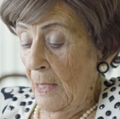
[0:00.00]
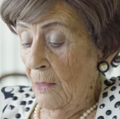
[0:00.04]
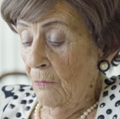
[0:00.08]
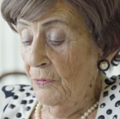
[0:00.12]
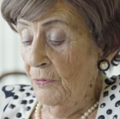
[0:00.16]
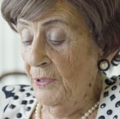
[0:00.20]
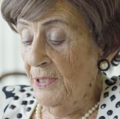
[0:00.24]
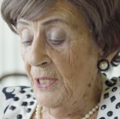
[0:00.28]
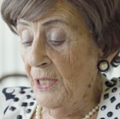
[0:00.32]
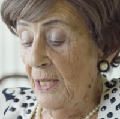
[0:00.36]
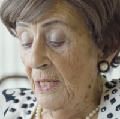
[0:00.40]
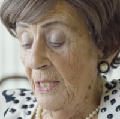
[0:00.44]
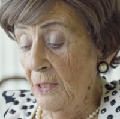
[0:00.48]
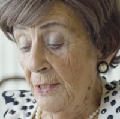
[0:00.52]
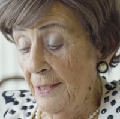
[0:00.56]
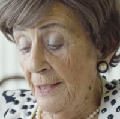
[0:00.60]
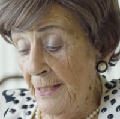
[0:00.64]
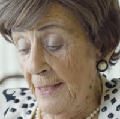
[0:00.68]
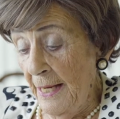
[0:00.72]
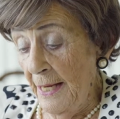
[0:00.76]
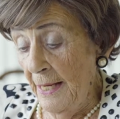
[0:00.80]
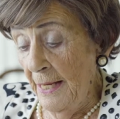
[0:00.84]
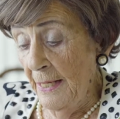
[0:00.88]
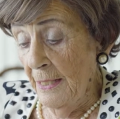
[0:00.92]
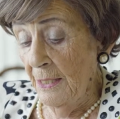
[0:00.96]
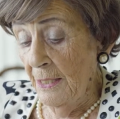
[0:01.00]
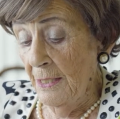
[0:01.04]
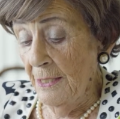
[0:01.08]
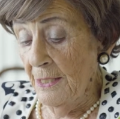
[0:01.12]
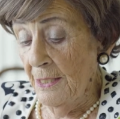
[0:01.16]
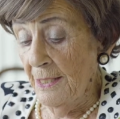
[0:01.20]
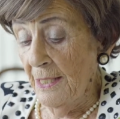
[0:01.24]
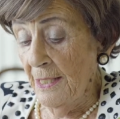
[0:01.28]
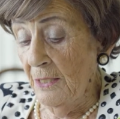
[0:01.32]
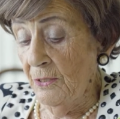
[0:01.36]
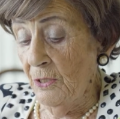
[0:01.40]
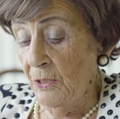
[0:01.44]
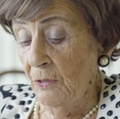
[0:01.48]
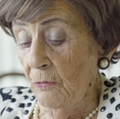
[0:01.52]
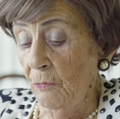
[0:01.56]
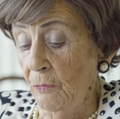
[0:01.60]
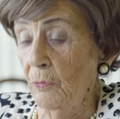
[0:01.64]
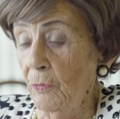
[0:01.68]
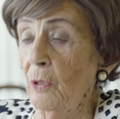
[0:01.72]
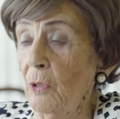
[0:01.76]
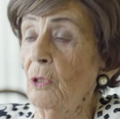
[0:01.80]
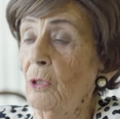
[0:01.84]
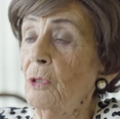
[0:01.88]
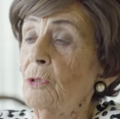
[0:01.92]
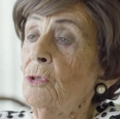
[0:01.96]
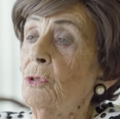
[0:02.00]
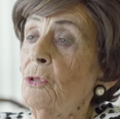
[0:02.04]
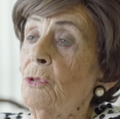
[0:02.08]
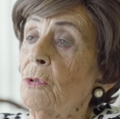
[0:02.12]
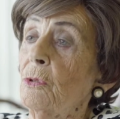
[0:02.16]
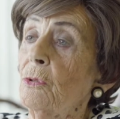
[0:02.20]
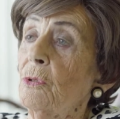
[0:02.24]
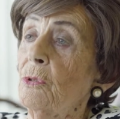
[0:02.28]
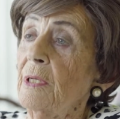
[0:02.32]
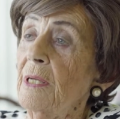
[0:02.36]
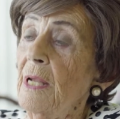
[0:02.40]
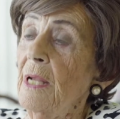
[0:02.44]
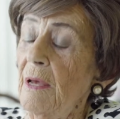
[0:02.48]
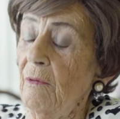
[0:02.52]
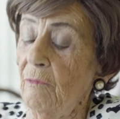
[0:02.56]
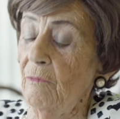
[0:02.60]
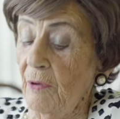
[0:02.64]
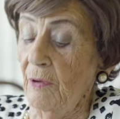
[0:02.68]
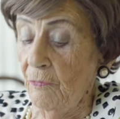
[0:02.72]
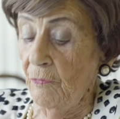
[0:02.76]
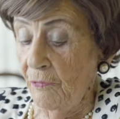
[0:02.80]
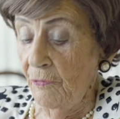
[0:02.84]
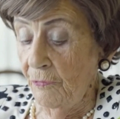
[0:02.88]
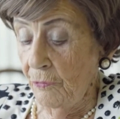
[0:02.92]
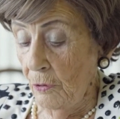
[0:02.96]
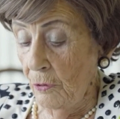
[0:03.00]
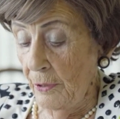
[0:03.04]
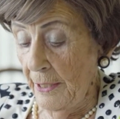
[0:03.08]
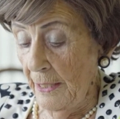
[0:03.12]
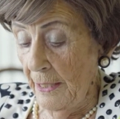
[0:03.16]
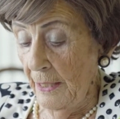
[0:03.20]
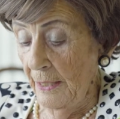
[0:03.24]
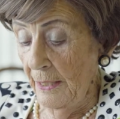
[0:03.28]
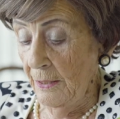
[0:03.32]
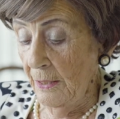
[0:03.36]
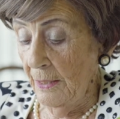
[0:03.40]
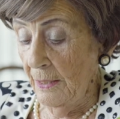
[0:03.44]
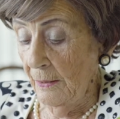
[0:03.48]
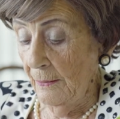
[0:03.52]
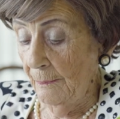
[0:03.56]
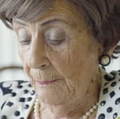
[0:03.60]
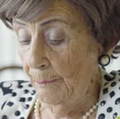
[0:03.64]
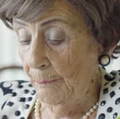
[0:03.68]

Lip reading: With the intent that the world should never forget,